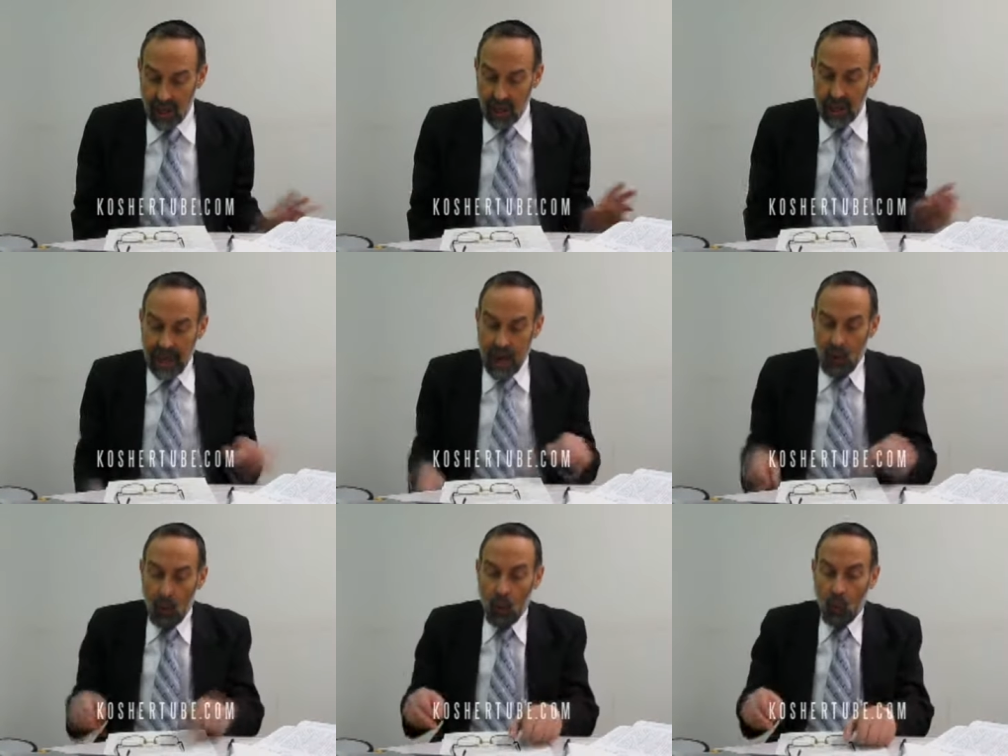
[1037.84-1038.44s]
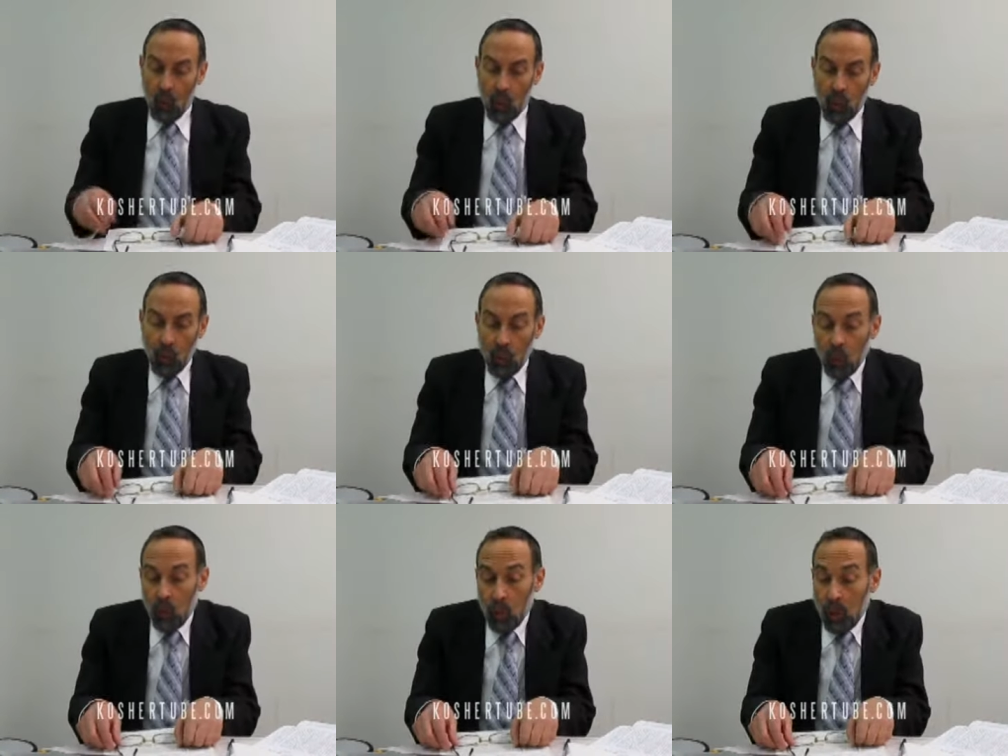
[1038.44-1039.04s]
Now,
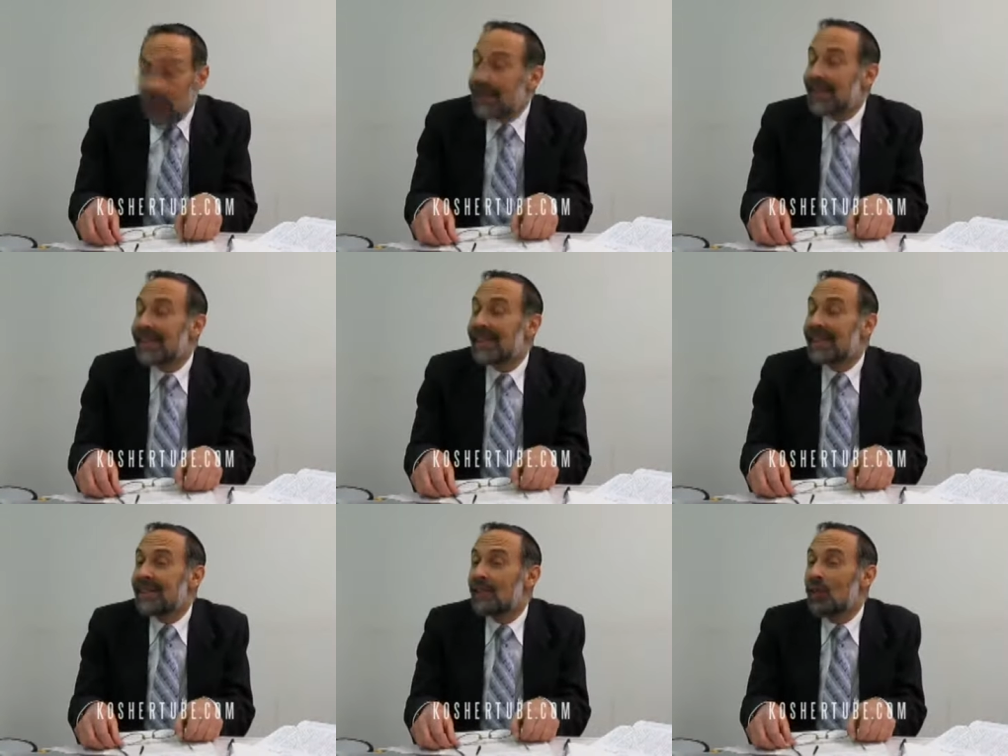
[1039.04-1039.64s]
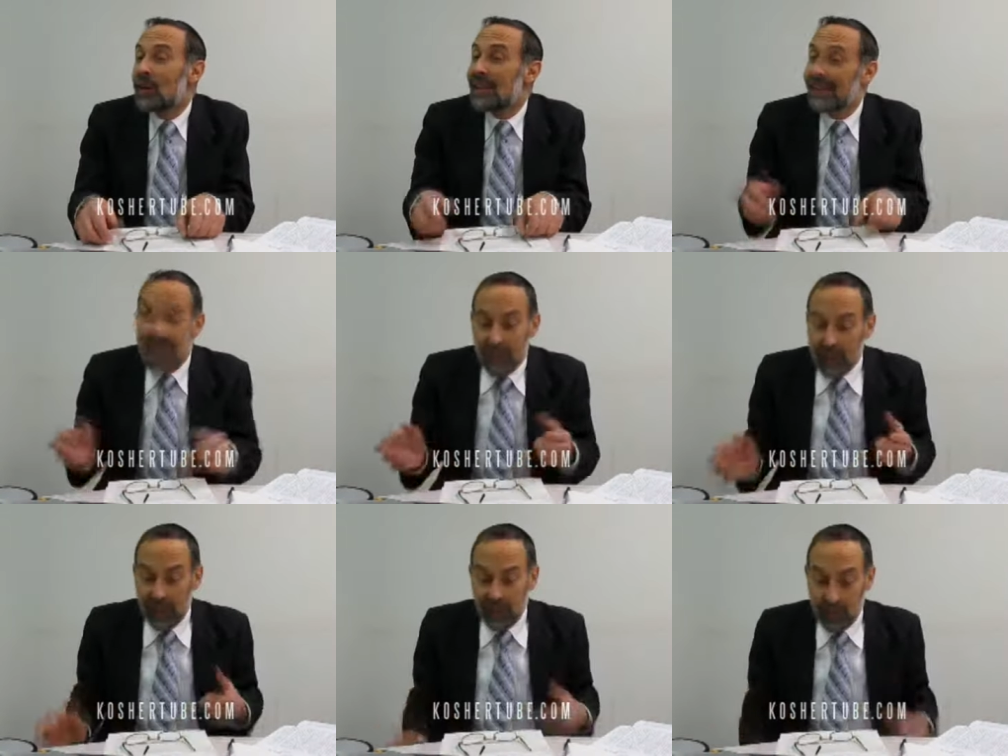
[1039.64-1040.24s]
what's, what's
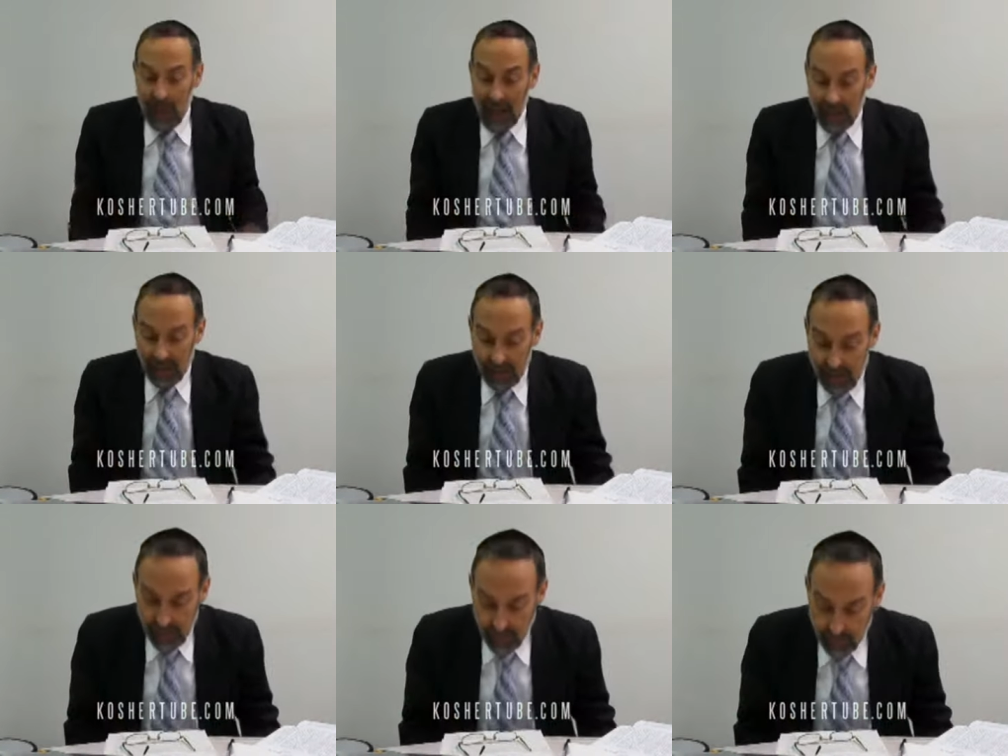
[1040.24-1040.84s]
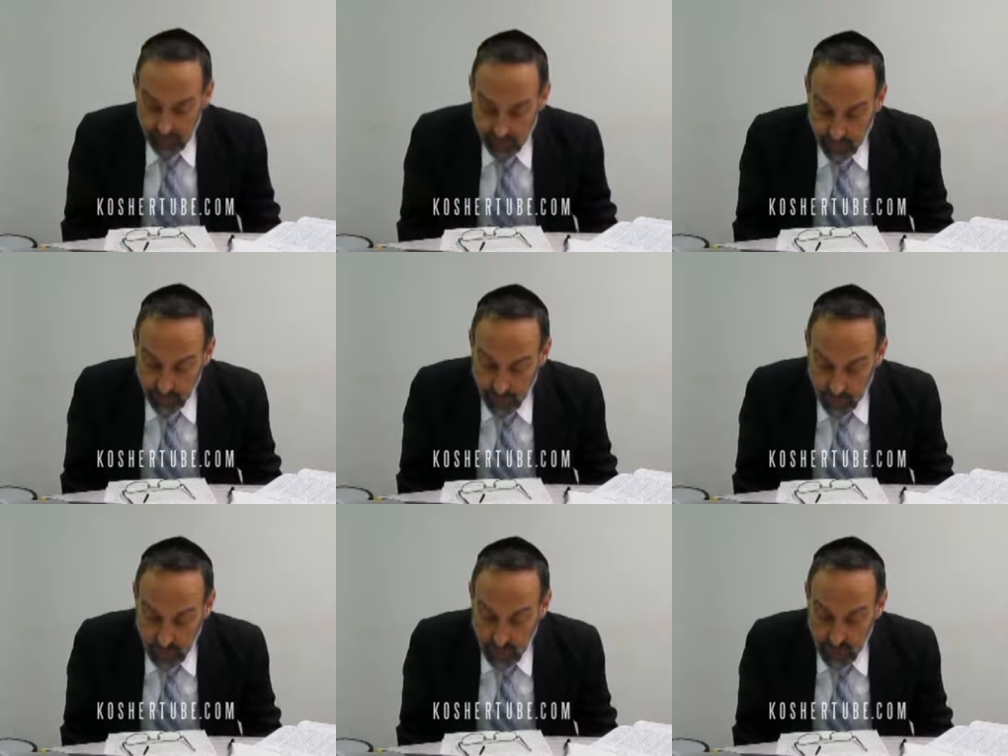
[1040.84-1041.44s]
their response?
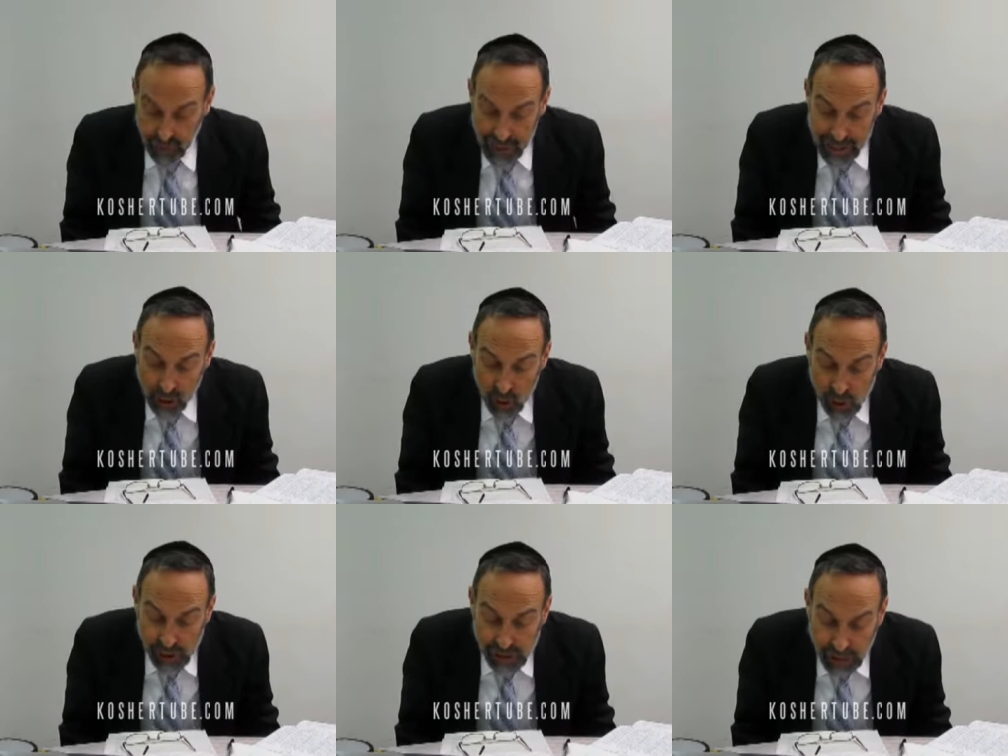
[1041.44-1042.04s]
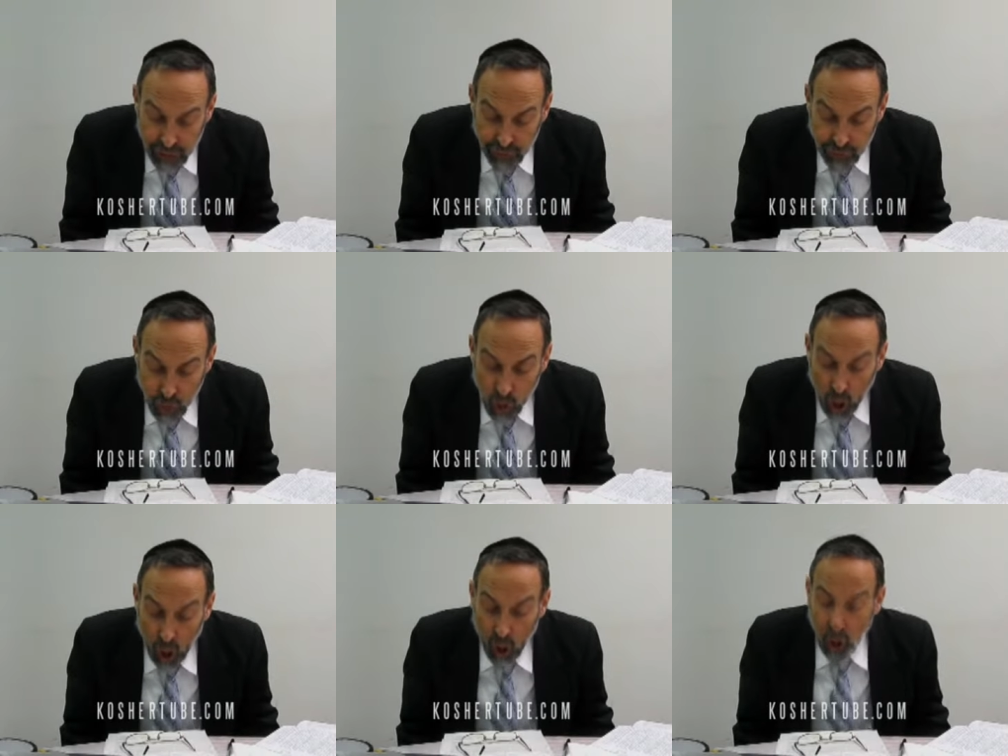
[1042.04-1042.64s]

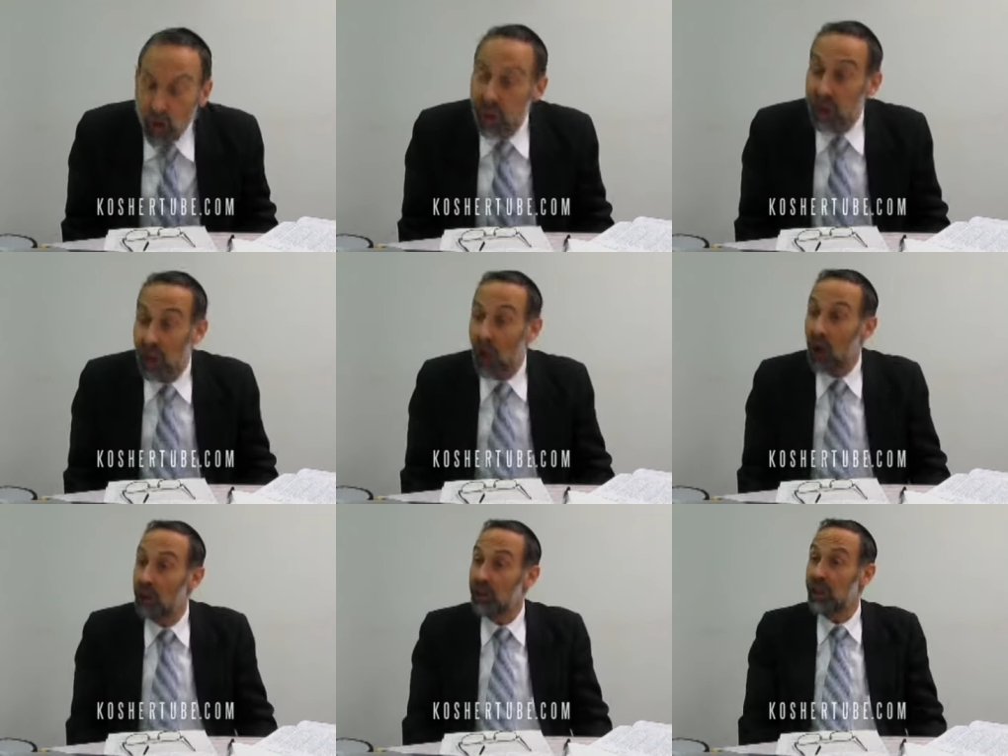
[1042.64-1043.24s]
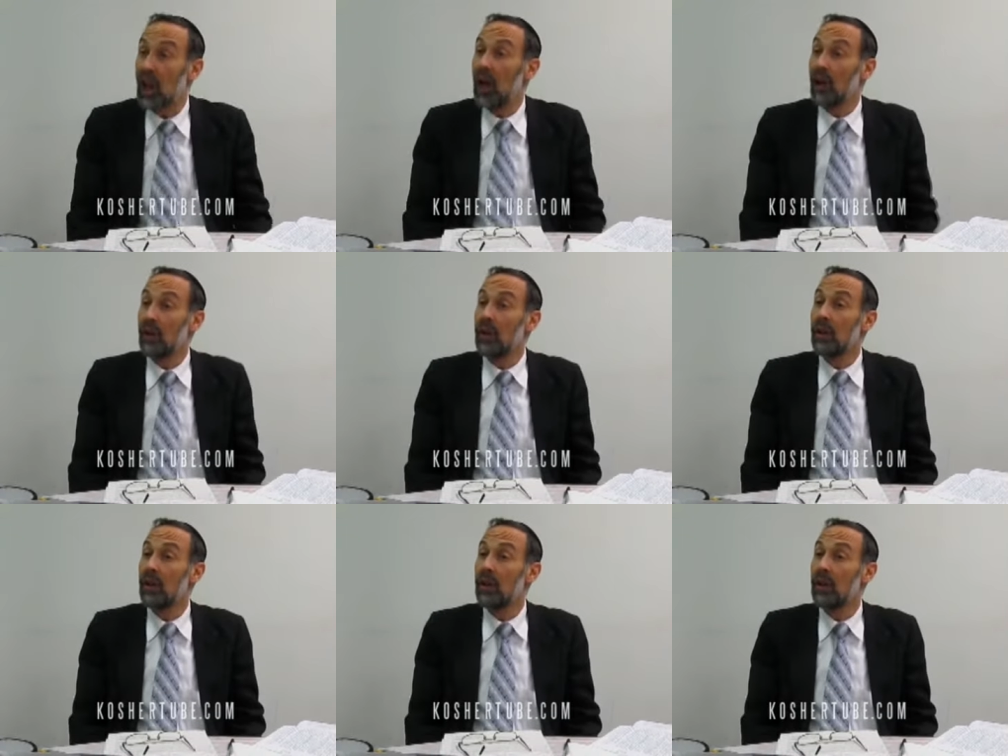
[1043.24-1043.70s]
Vayosifu od snoso.